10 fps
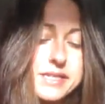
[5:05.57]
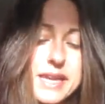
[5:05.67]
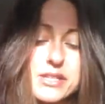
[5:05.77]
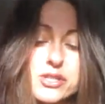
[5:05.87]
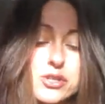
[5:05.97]
this
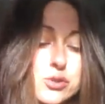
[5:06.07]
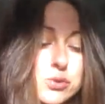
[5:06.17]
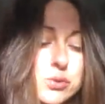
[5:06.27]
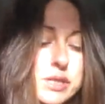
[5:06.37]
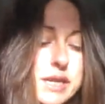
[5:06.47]
gets
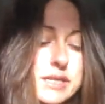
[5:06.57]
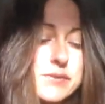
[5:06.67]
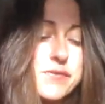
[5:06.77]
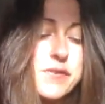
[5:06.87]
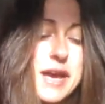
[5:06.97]
stored
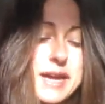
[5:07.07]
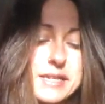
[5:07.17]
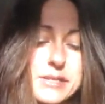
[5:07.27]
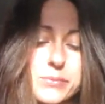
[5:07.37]
as fat,